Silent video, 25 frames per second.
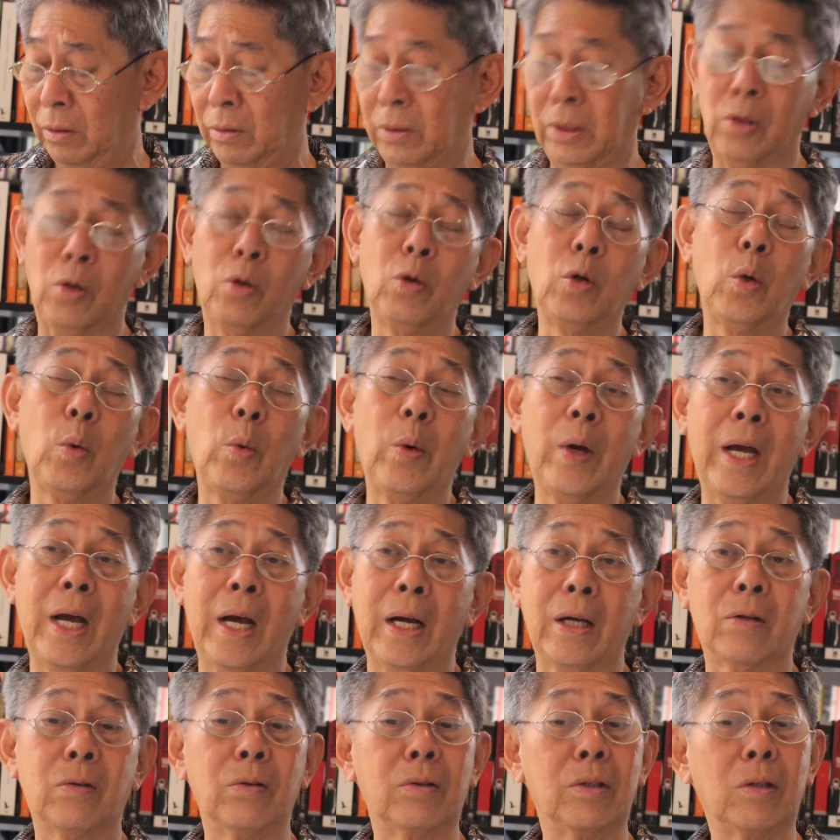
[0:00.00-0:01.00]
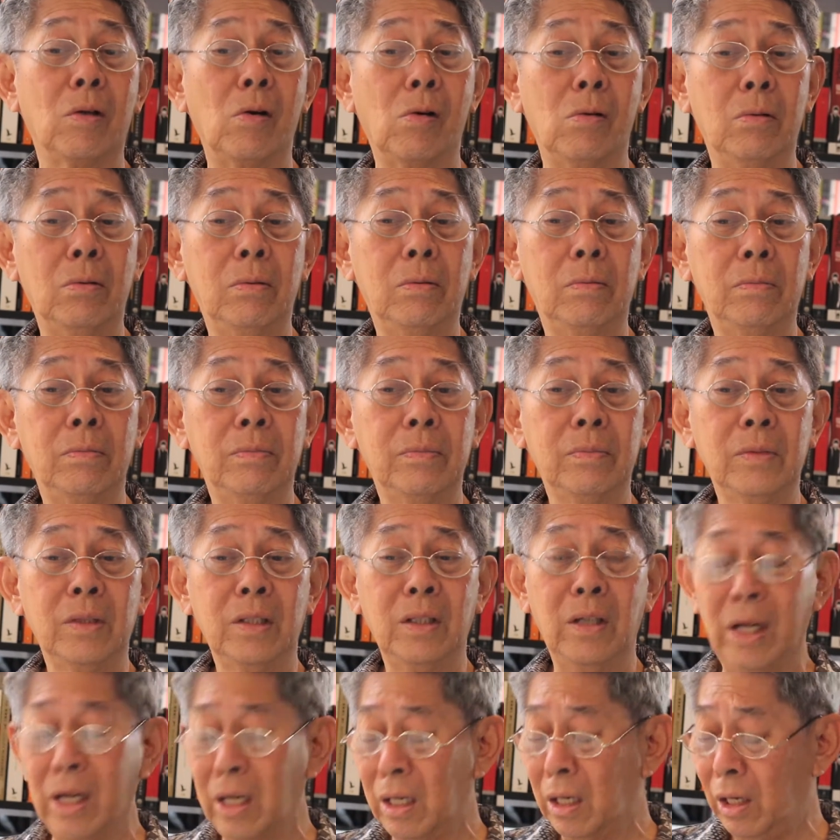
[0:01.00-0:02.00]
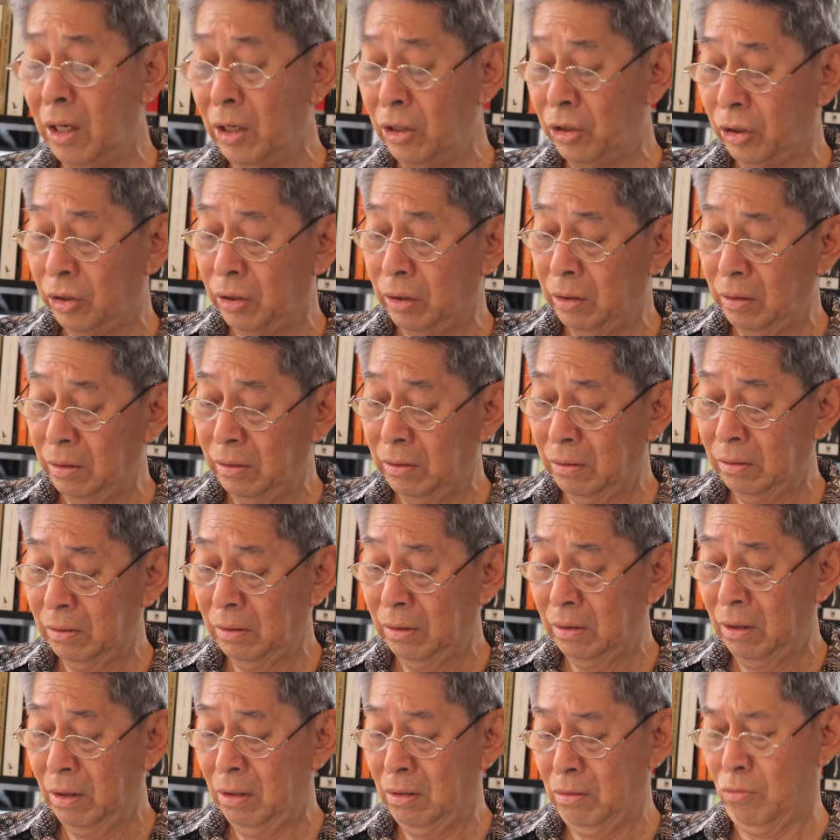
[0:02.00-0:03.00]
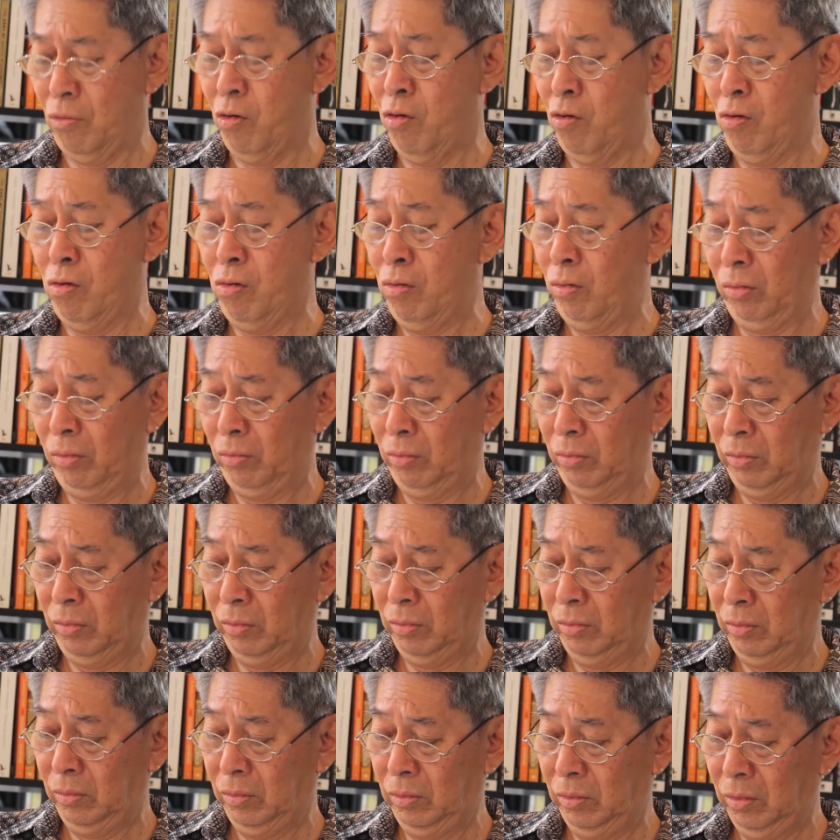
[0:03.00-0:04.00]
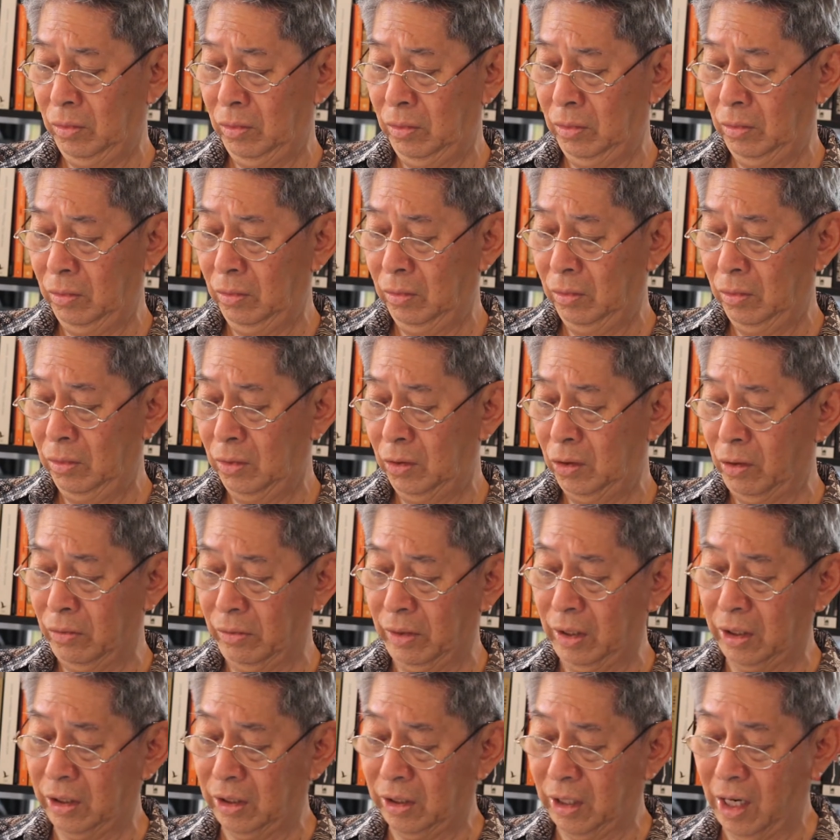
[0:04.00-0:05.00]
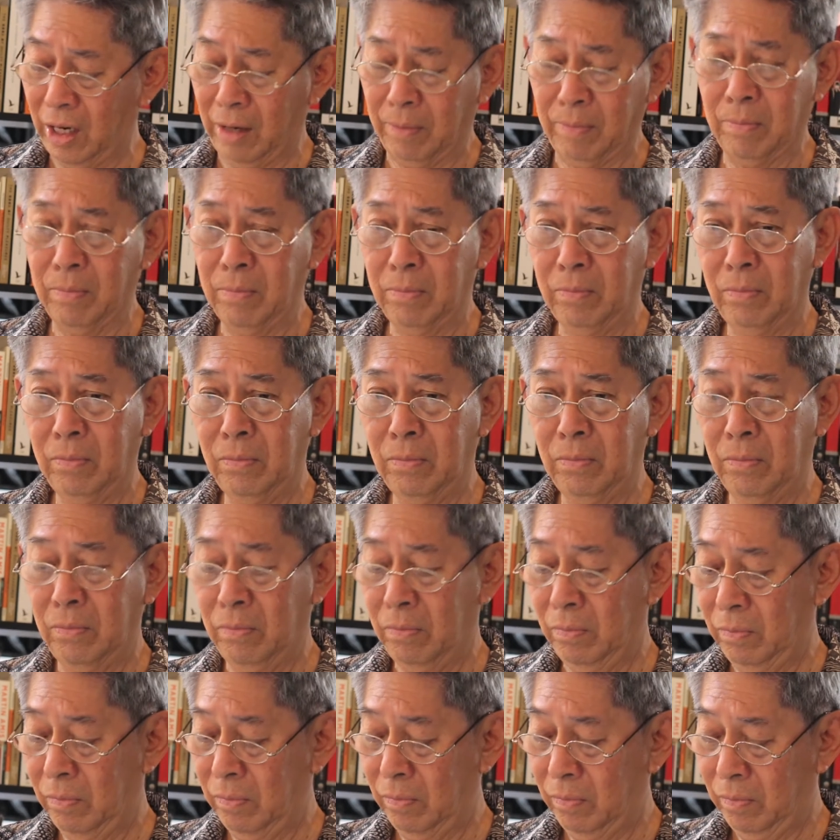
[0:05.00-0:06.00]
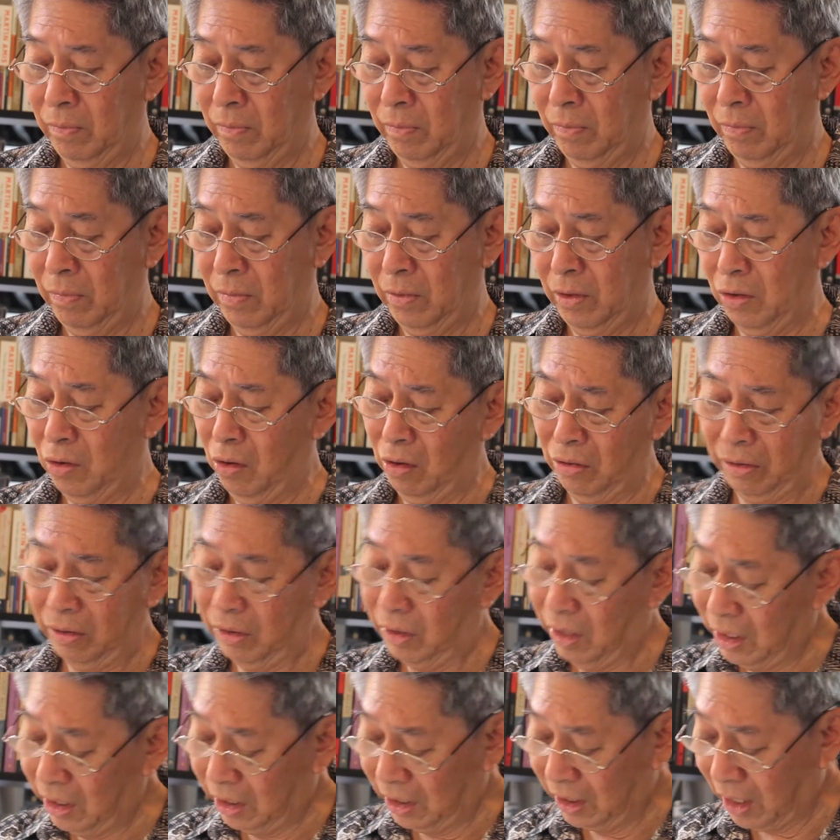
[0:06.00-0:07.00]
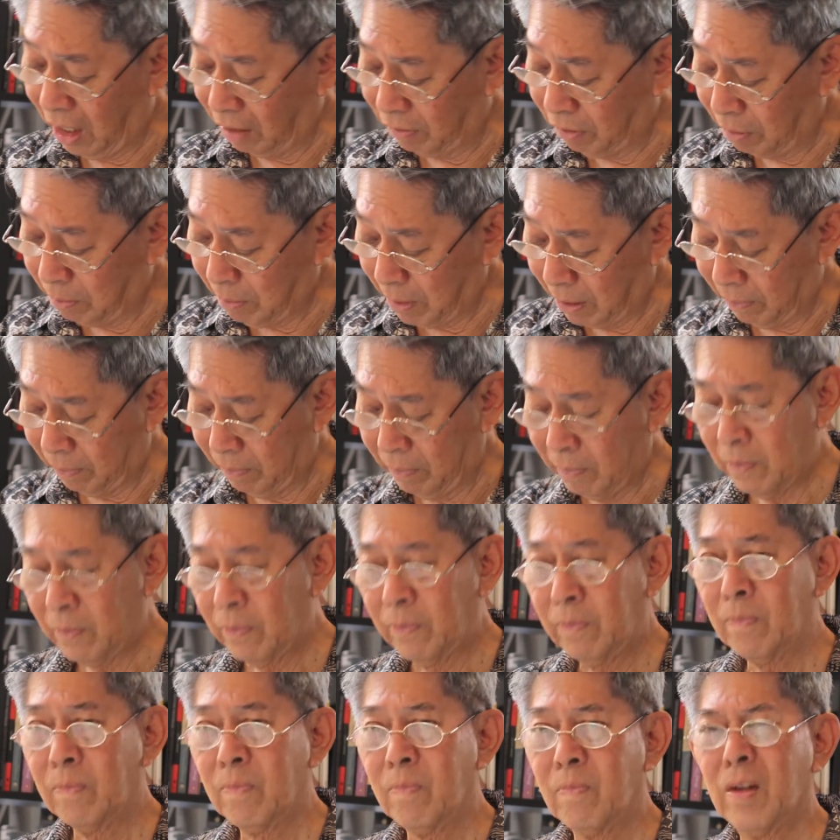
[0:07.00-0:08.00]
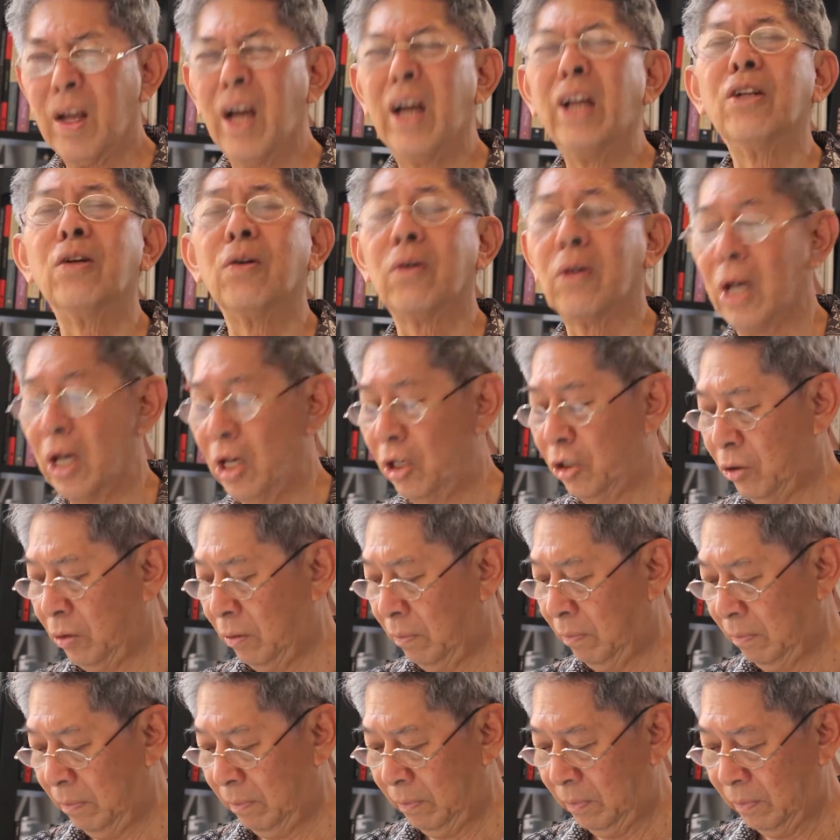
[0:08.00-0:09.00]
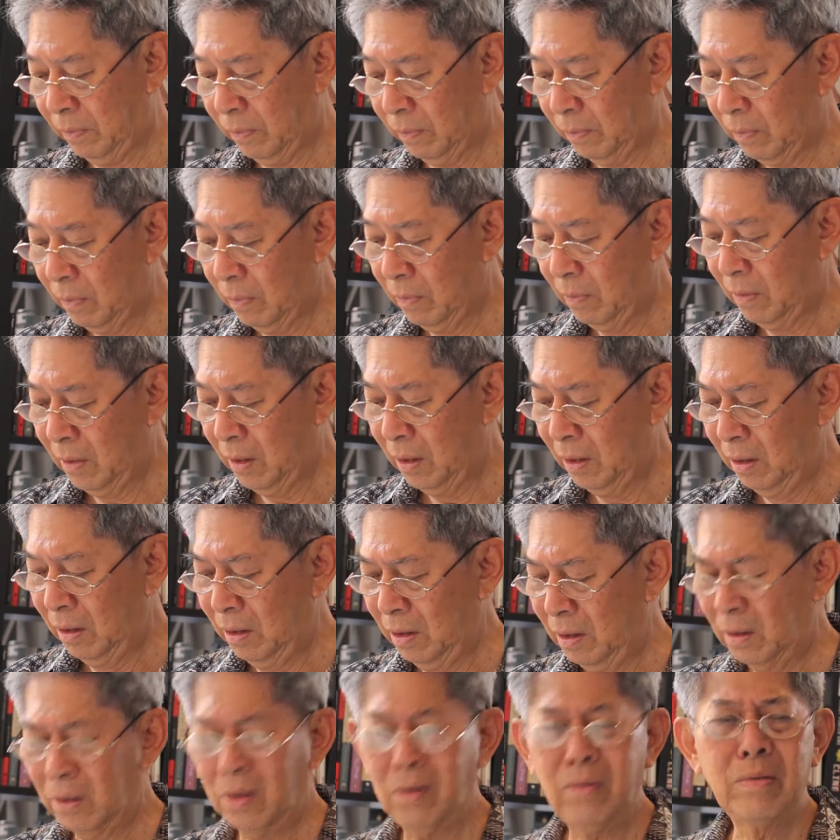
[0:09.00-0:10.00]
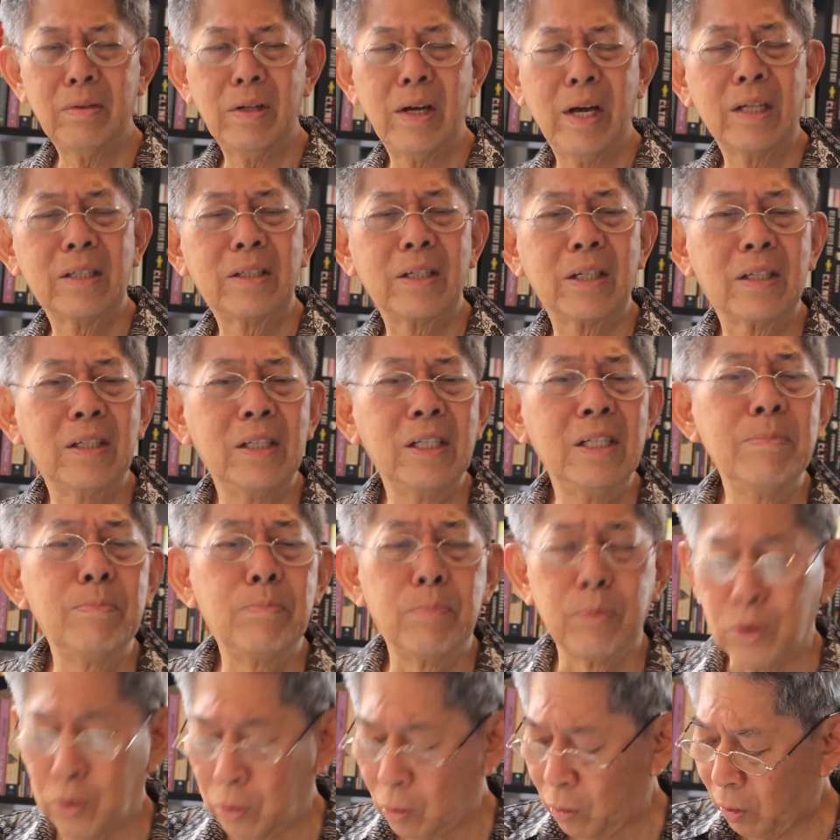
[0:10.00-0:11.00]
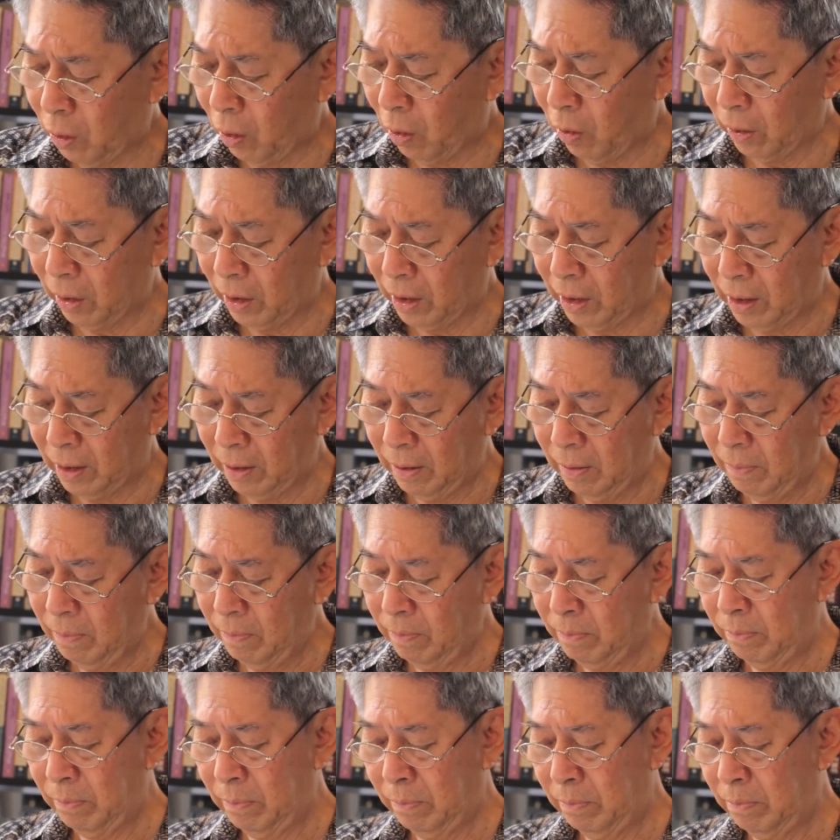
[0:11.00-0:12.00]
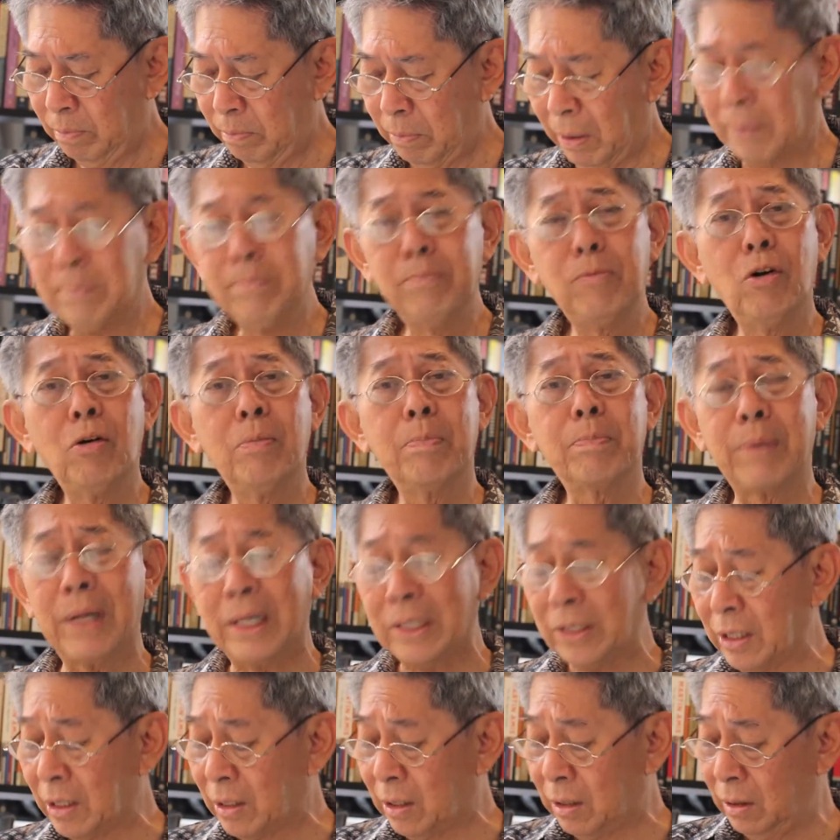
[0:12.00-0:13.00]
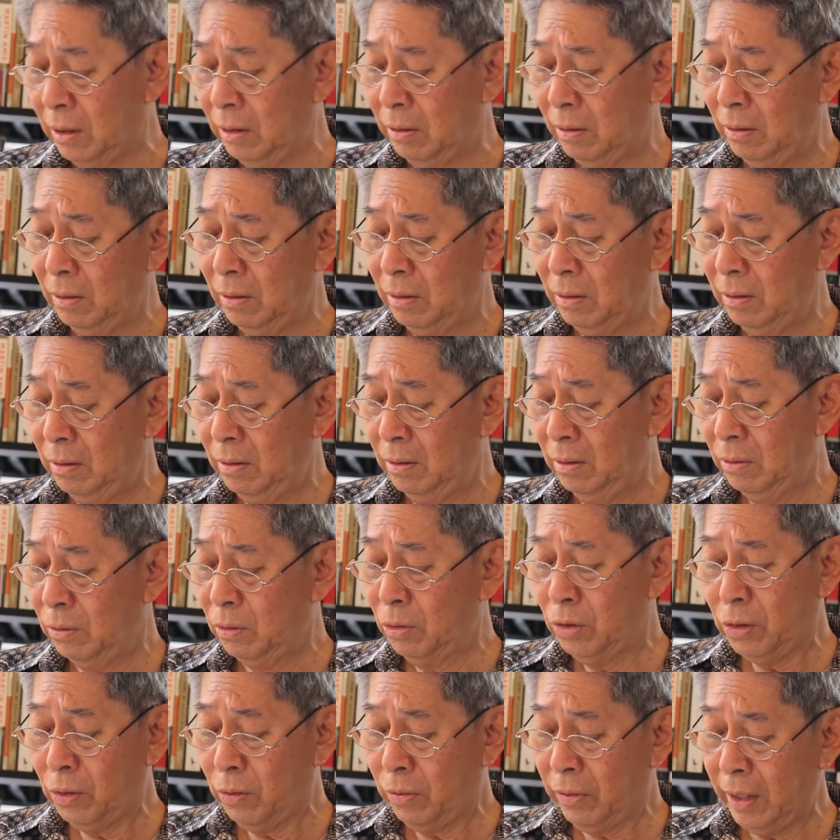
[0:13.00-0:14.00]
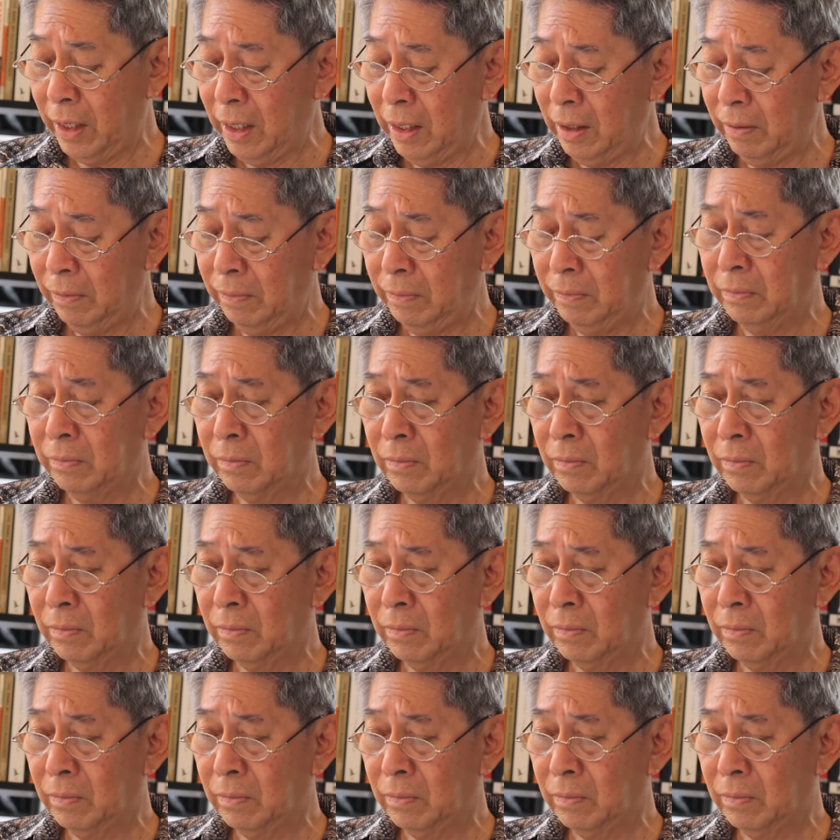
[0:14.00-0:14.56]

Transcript: the only way I could go. English? No, not this time. Not this government. Education. Not exactly blue collar, but more practical, don't you think?